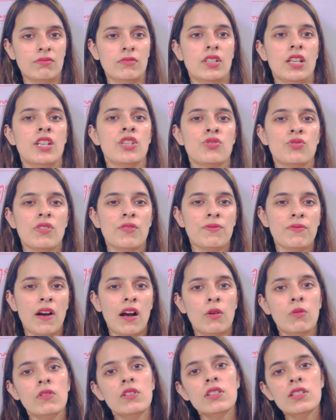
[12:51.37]
into a
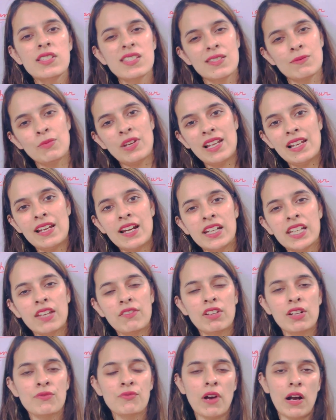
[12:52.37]
foul smell and
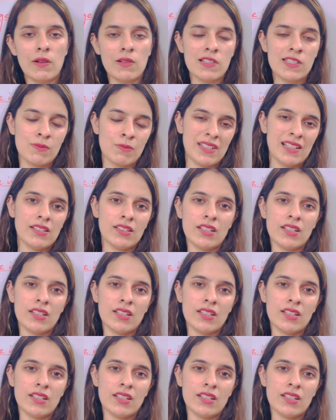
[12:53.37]
giving foul smell.